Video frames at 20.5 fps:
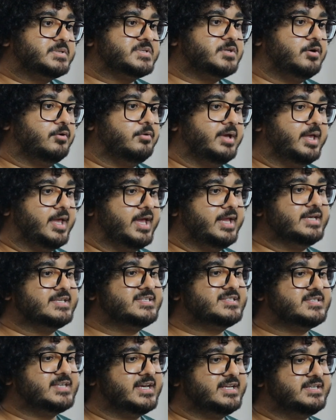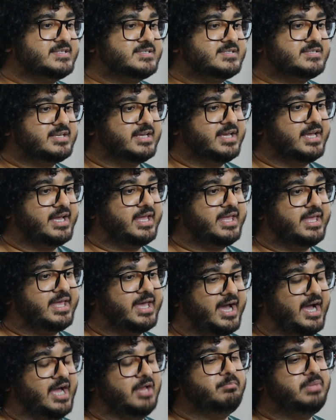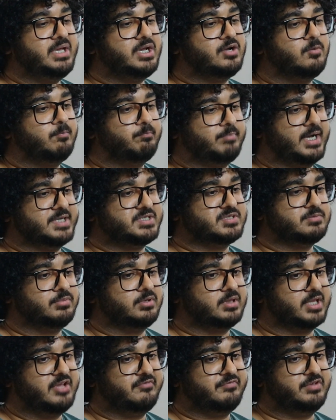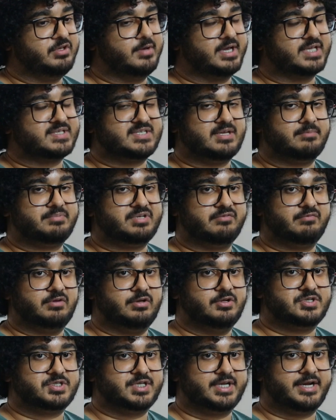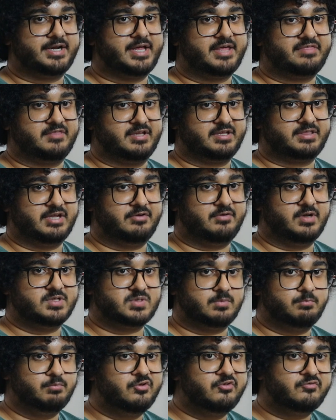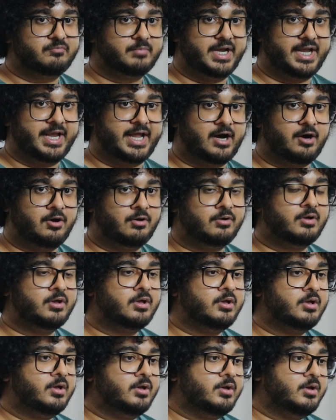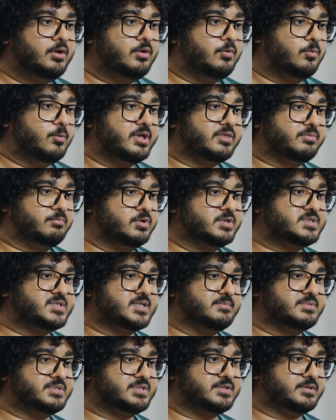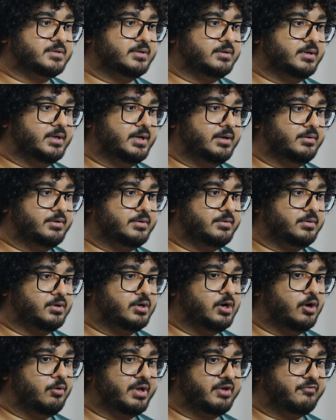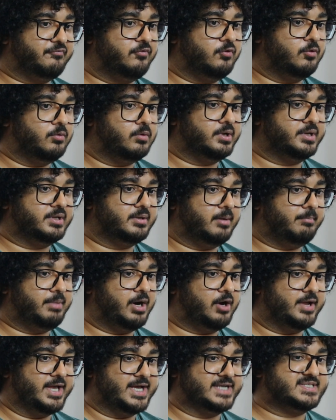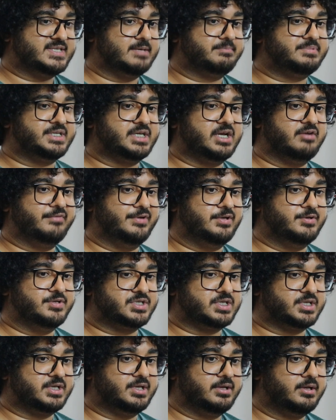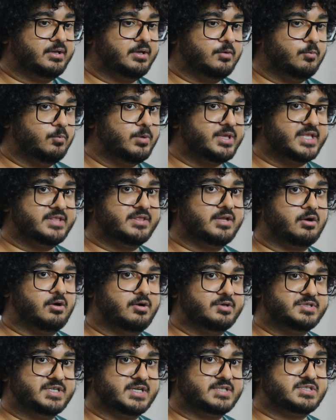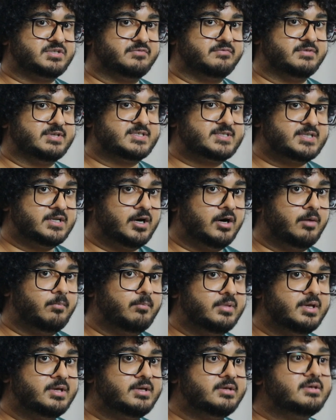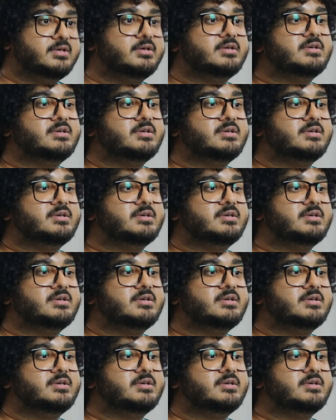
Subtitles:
So in a sense, it can be compatible if you accept evolution. And I think there is a movement now with Muslims to going forward about accepting evolution within the context of Islam.